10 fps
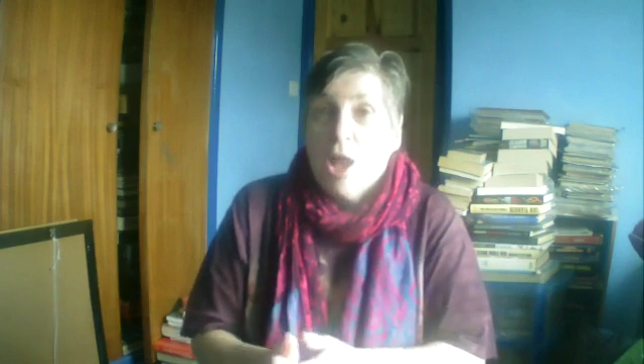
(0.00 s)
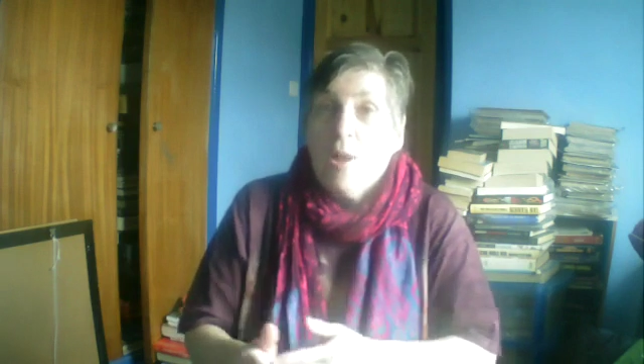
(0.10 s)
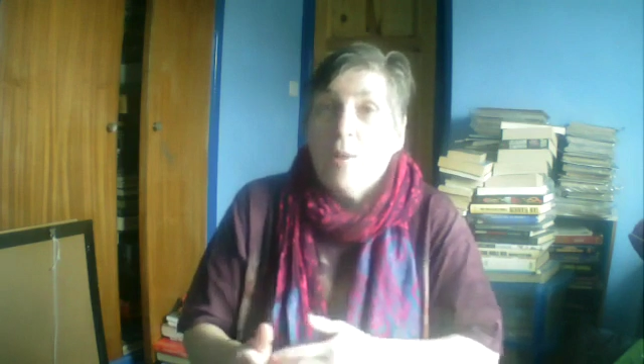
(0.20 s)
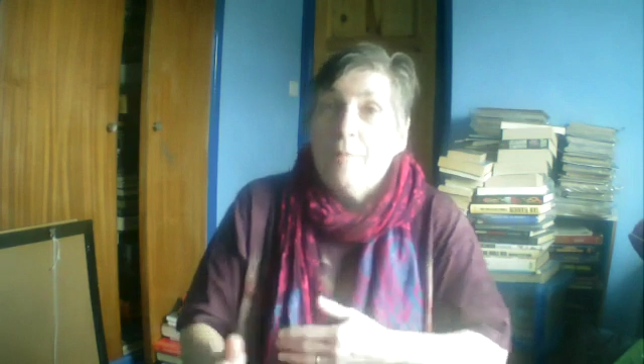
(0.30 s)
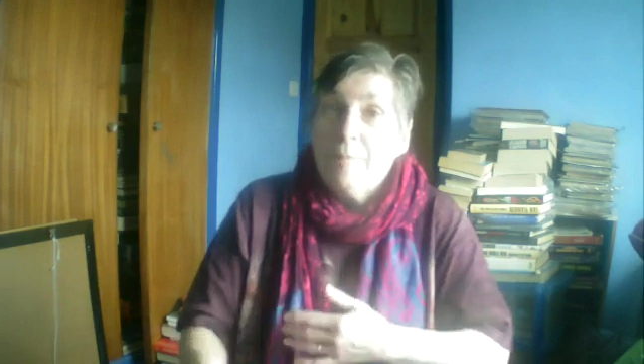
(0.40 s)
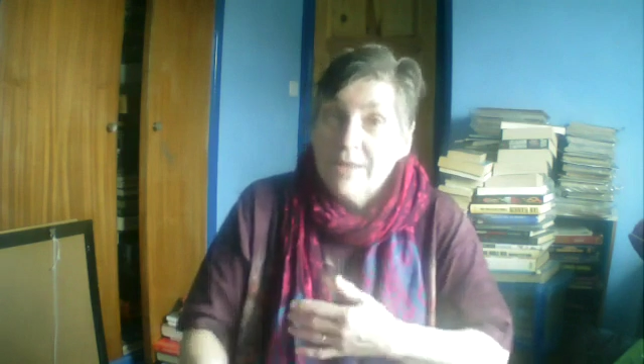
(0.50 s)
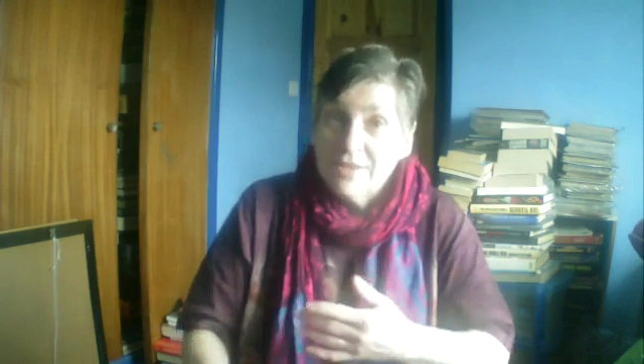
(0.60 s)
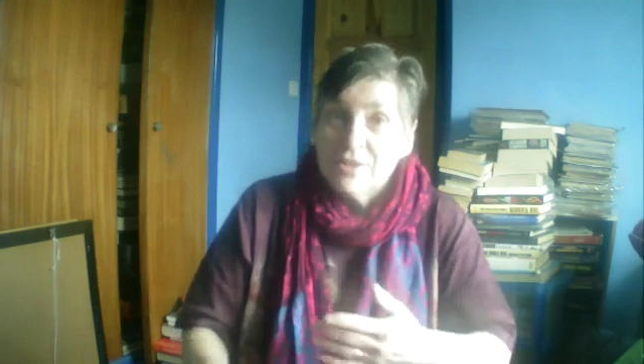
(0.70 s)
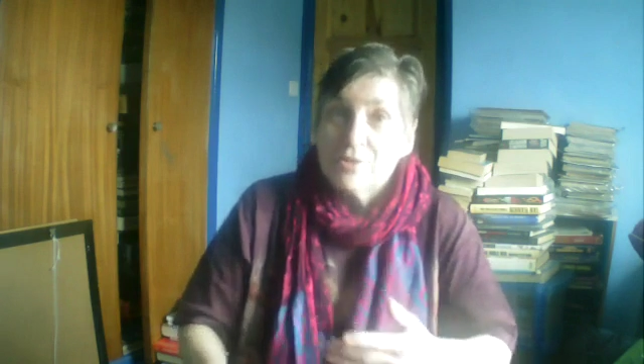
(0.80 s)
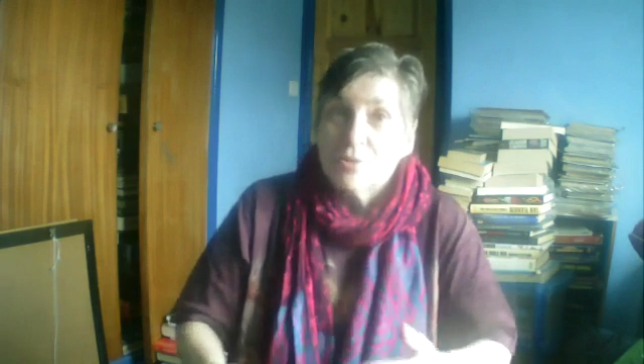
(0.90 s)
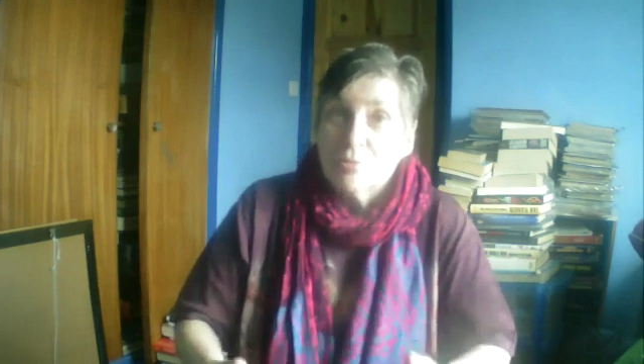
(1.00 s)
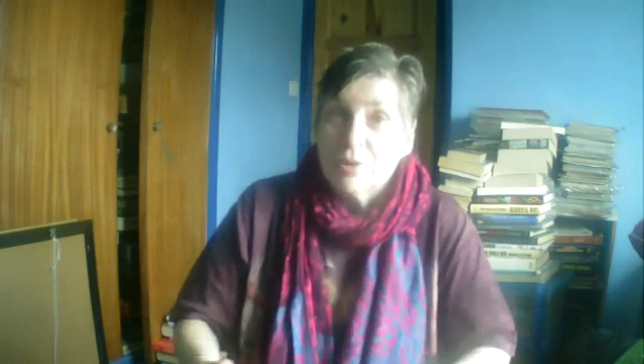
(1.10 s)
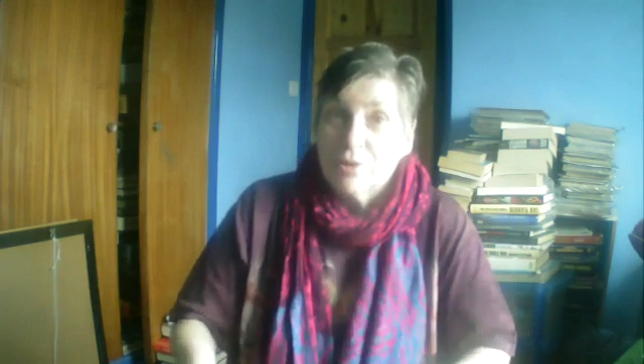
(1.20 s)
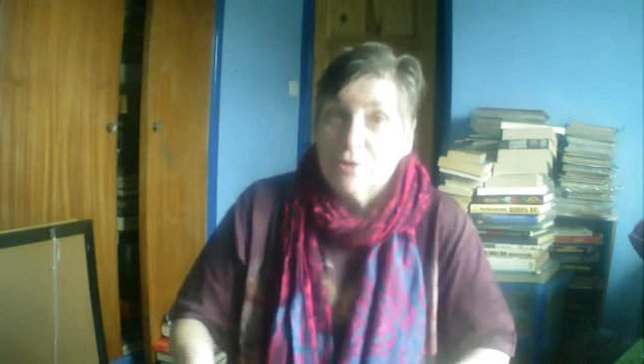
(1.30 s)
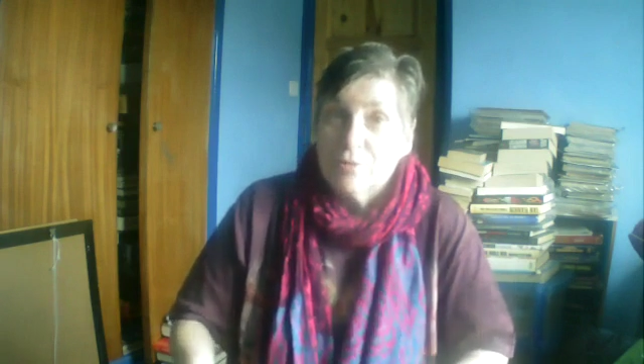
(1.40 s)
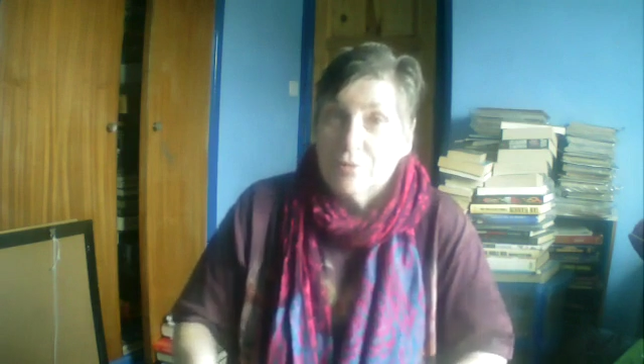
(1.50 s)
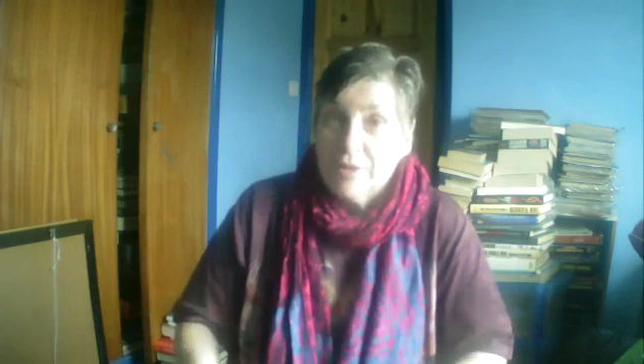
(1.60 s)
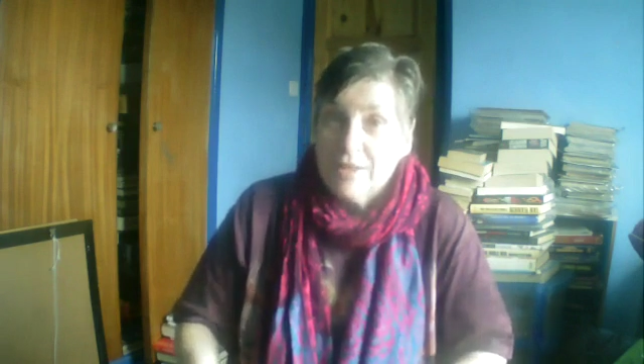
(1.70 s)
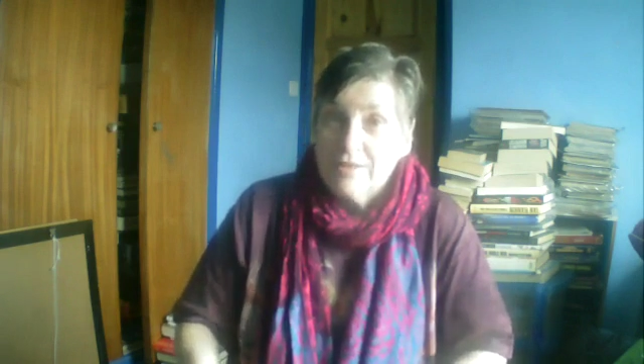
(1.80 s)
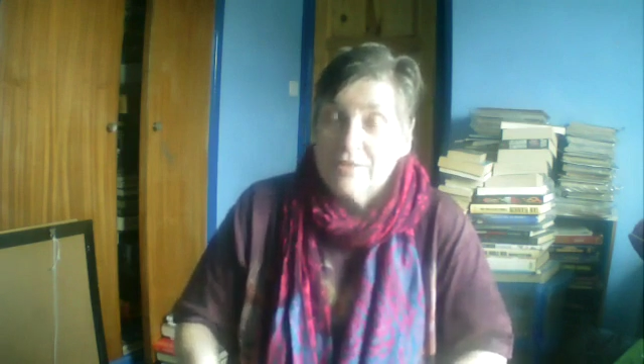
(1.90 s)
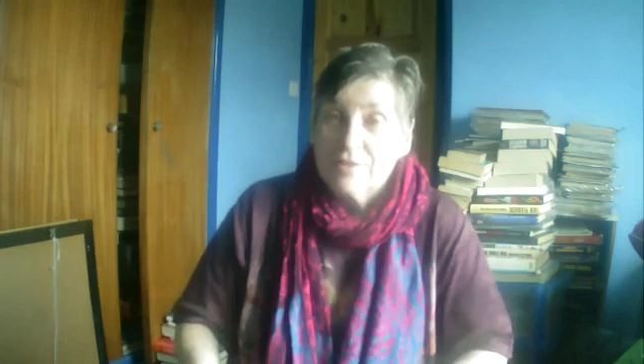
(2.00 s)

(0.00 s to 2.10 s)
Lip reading: amiss with your feet,